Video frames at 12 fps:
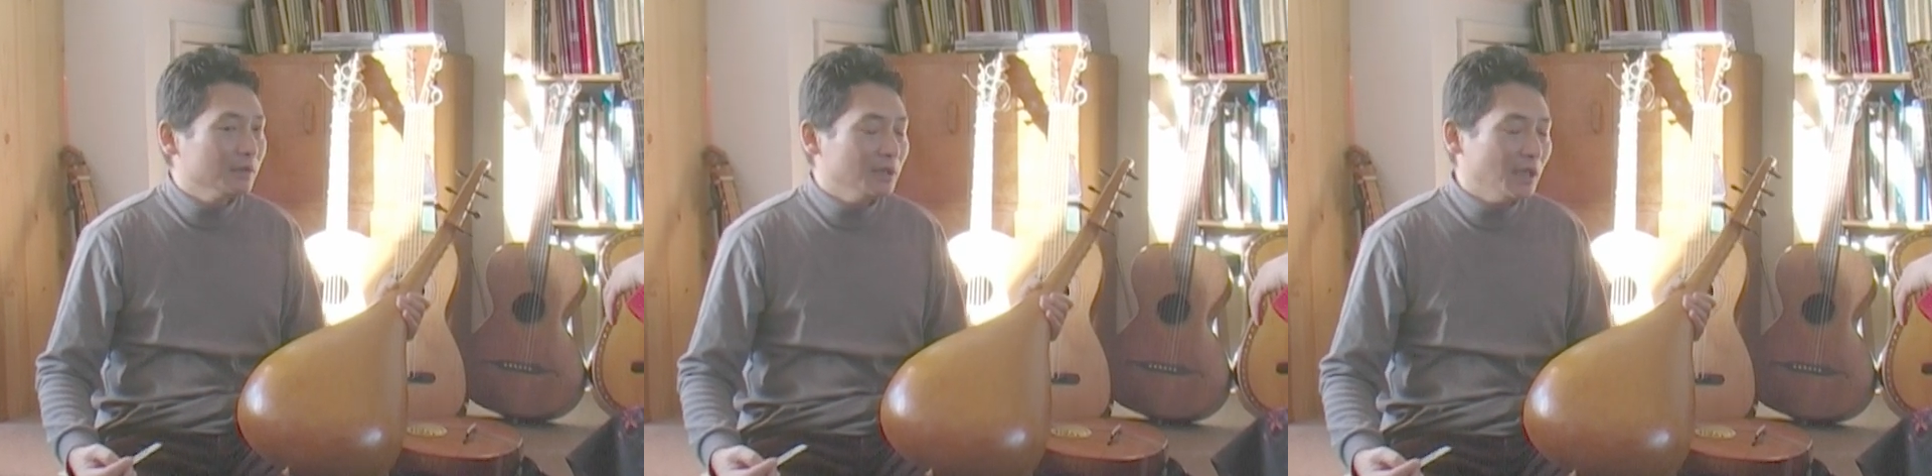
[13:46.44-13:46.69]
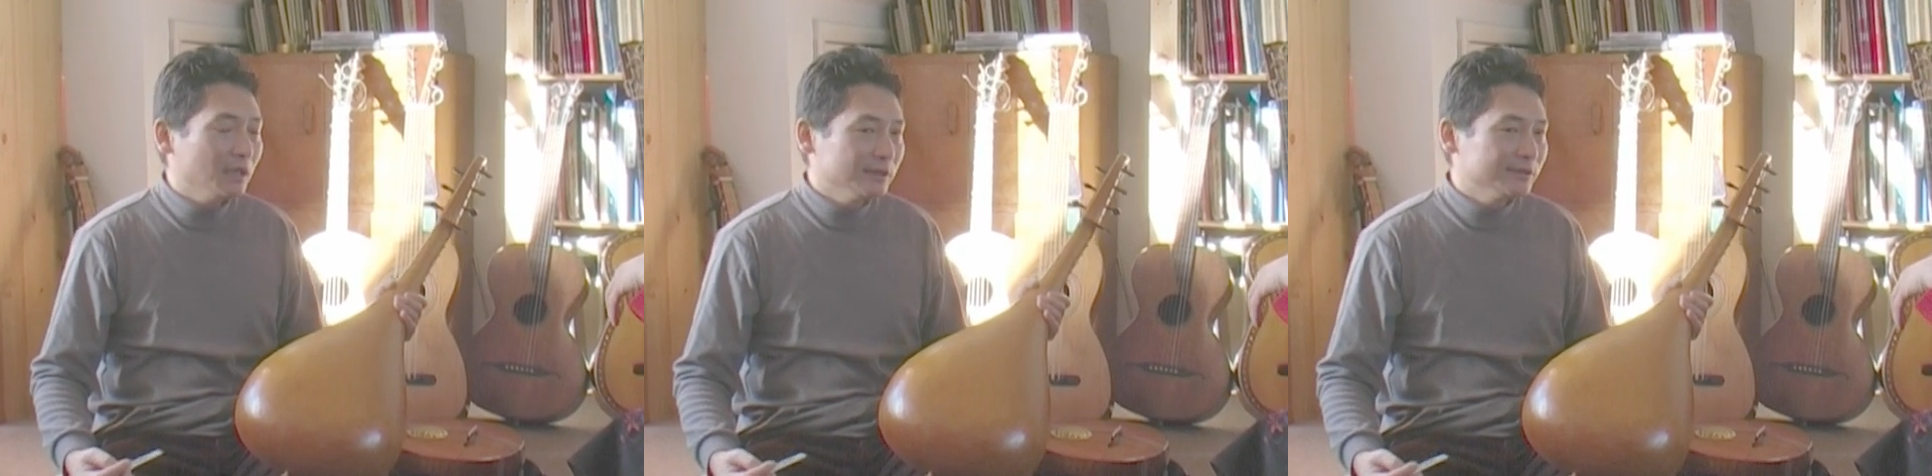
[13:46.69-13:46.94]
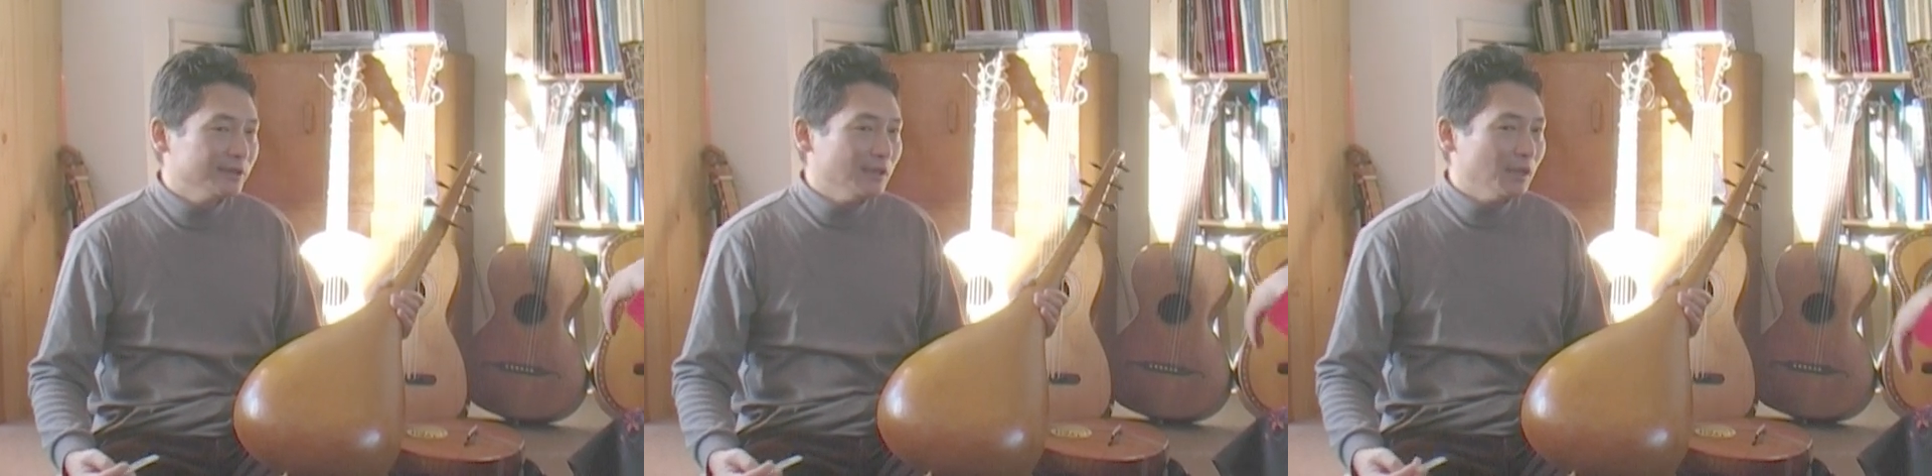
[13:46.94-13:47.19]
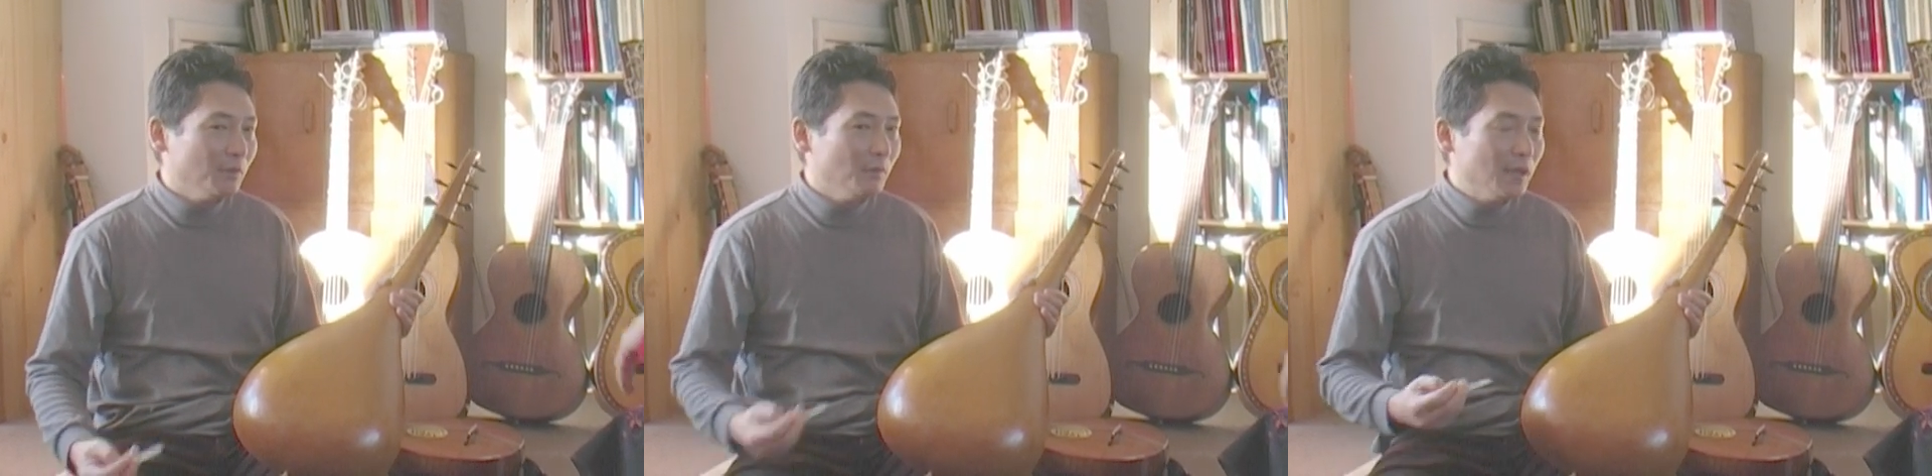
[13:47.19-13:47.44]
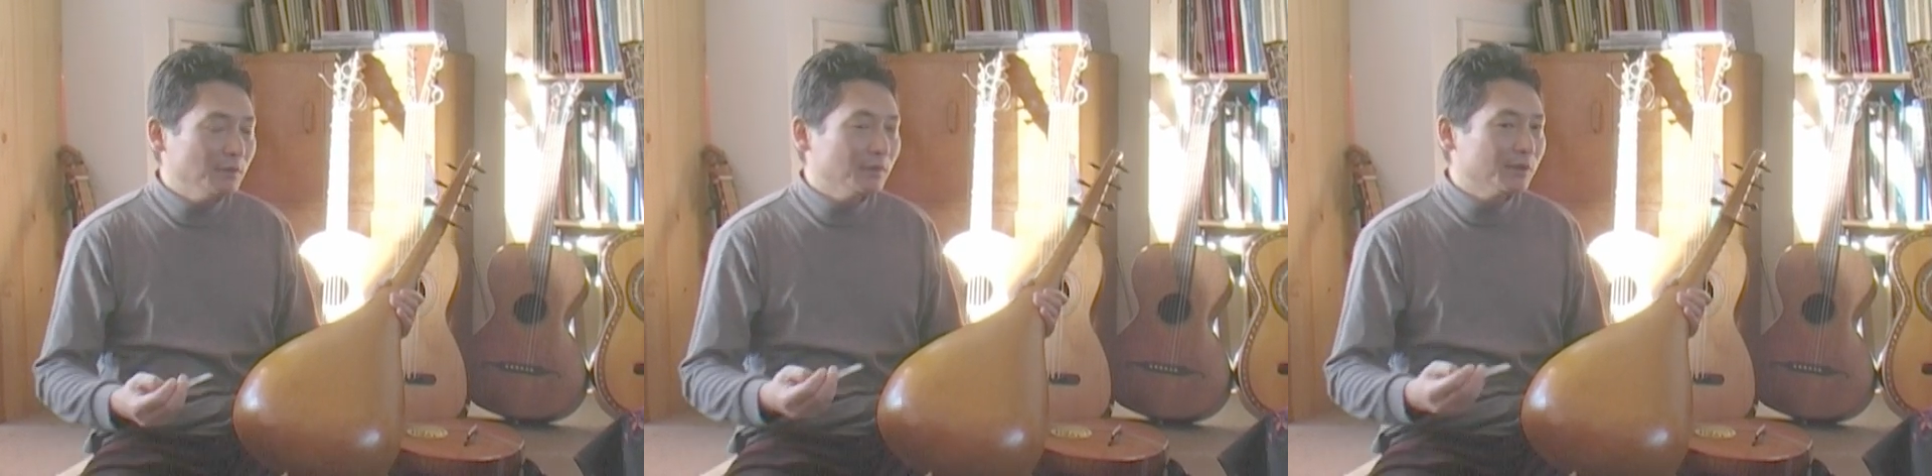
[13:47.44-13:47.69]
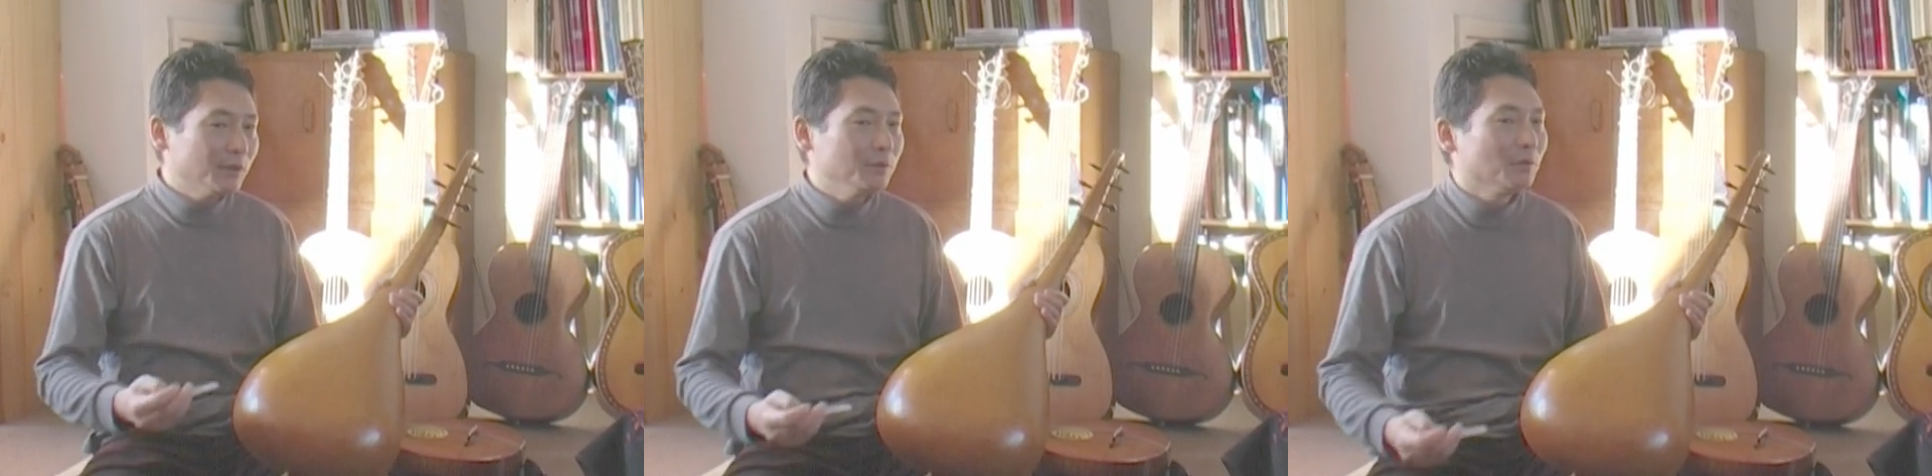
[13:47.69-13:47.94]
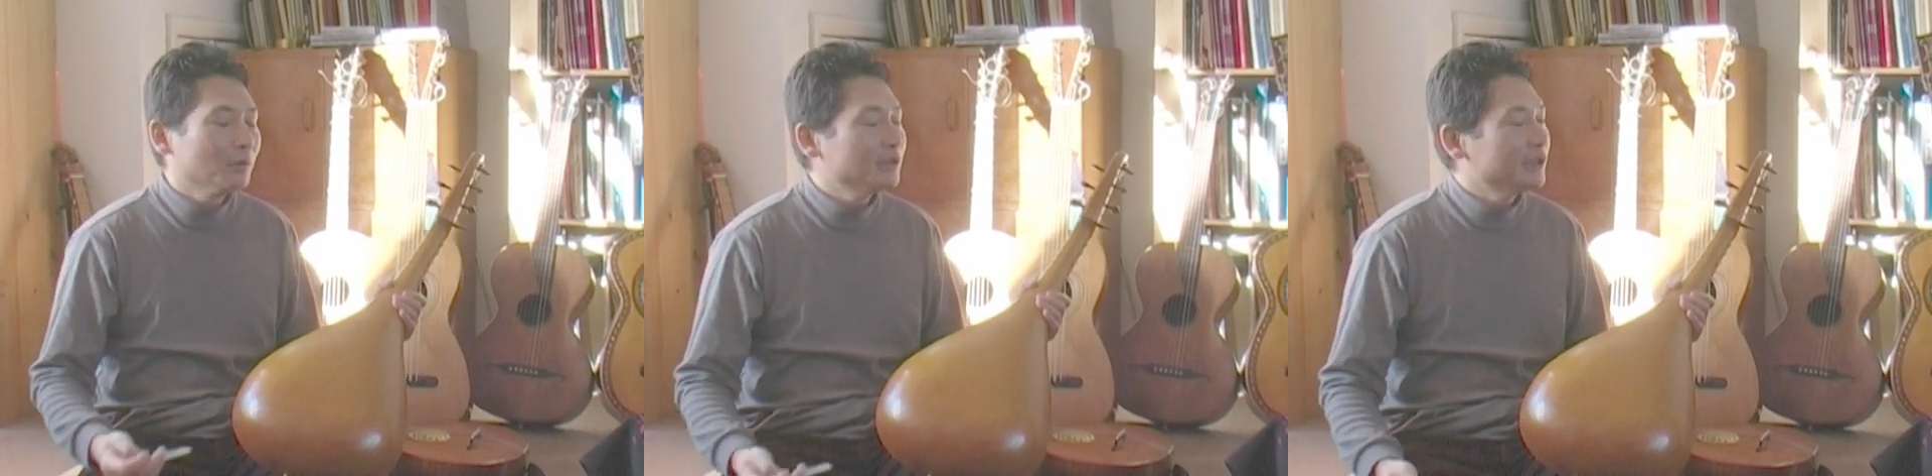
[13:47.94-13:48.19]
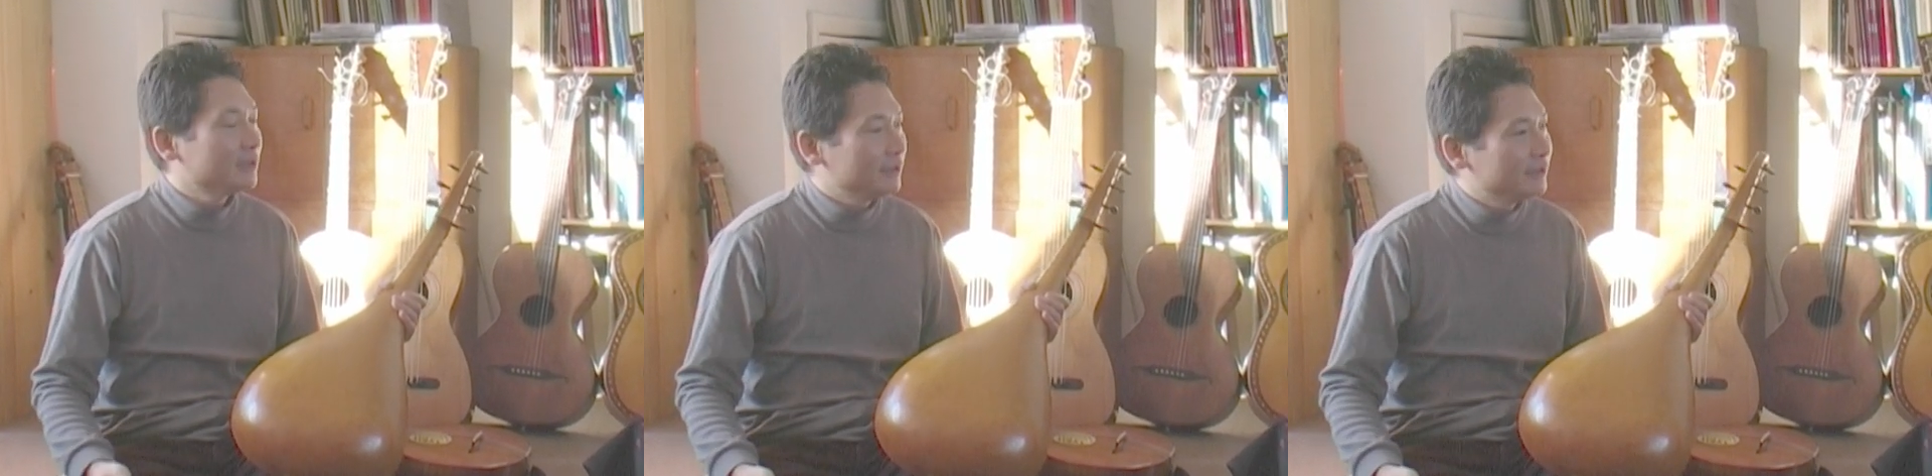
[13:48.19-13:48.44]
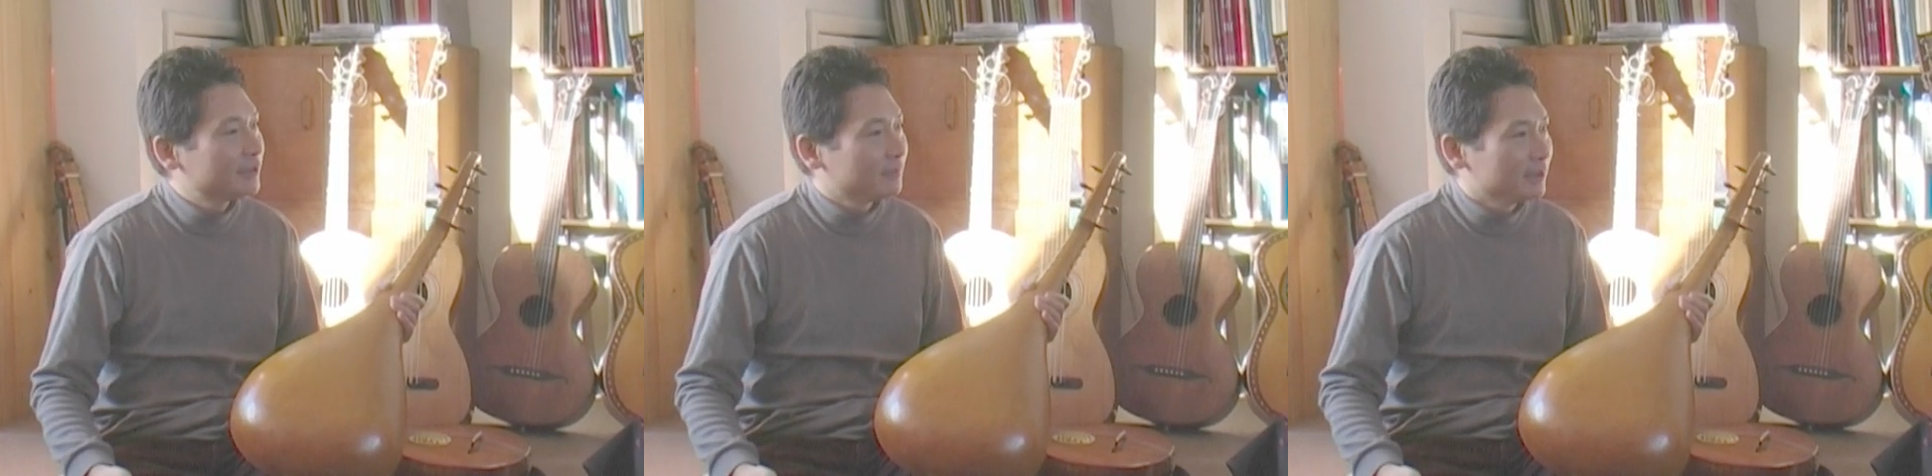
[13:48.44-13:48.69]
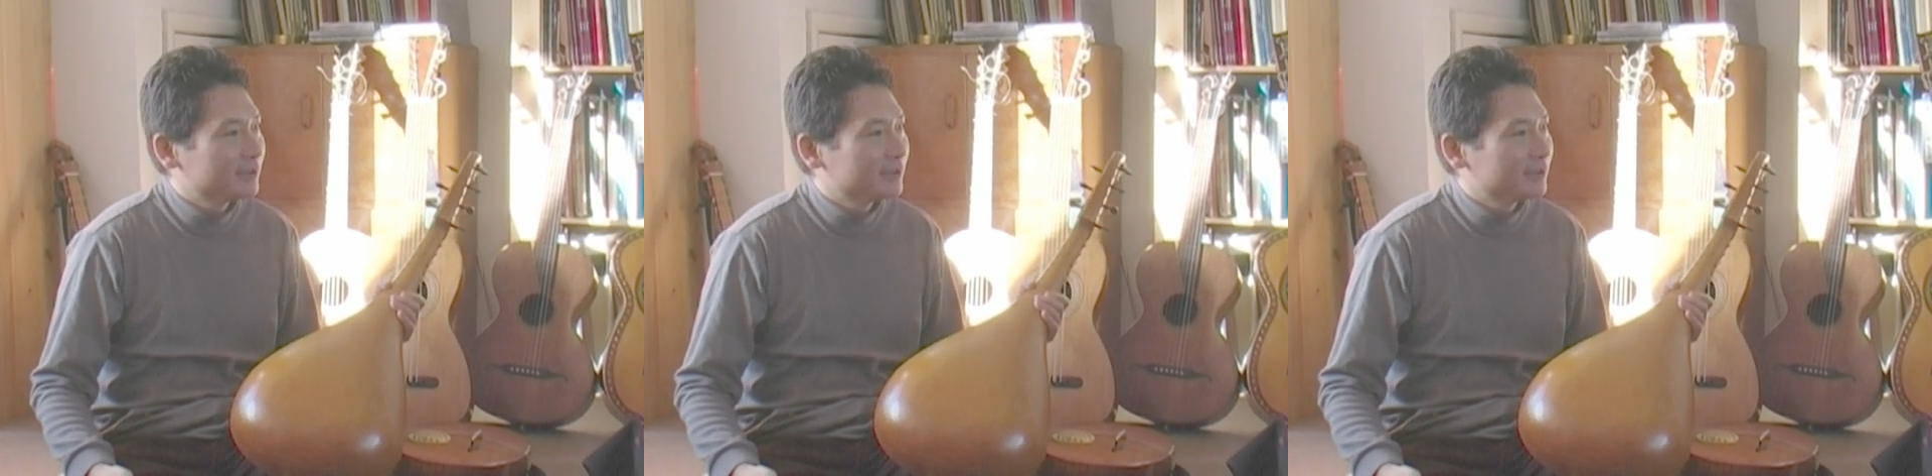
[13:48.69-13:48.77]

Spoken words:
Yeah, there are one or two original instruments.